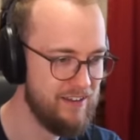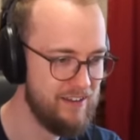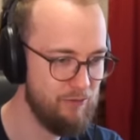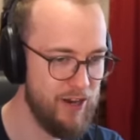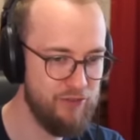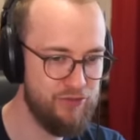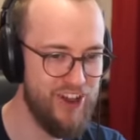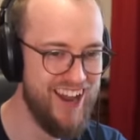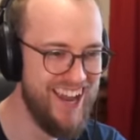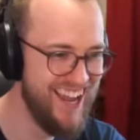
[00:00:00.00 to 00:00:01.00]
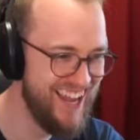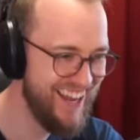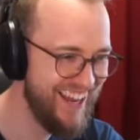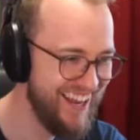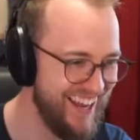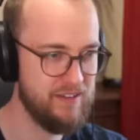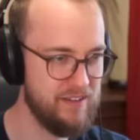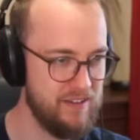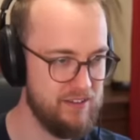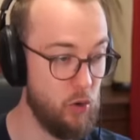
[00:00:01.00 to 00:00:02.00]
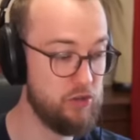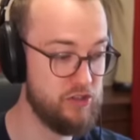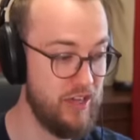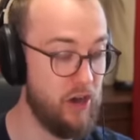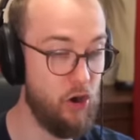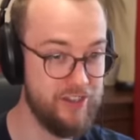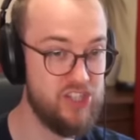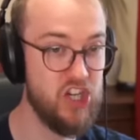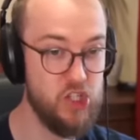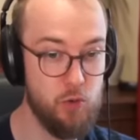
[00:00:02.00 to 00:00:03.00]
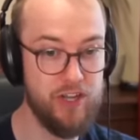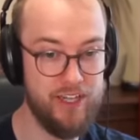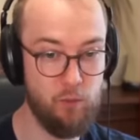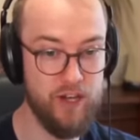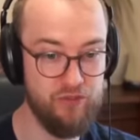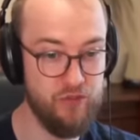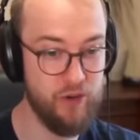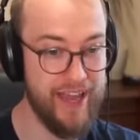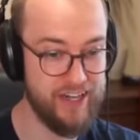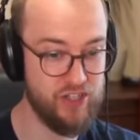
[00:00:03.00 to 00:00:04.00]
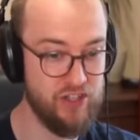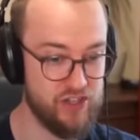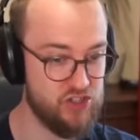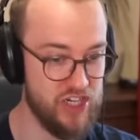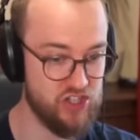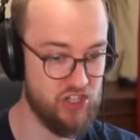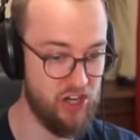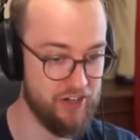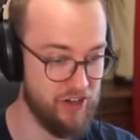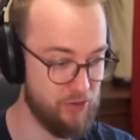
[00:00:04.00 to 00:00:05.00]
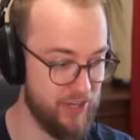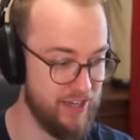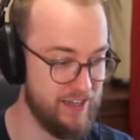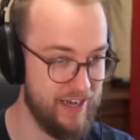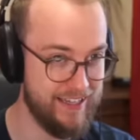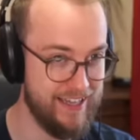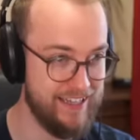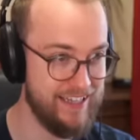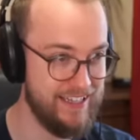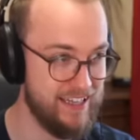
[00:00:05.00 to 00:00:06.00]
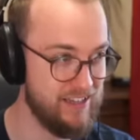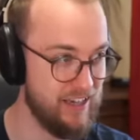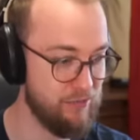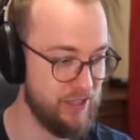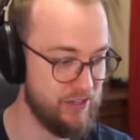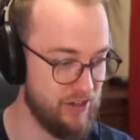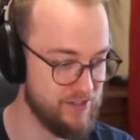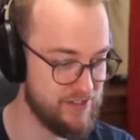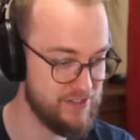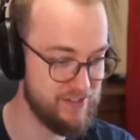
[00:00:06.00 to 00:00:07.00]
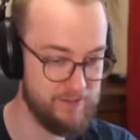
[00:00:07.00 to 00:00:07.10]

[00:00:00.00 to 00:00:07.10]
Wind Fury... No, genuinely, Wind Fury actually does change a lot, okay? Like, it really does.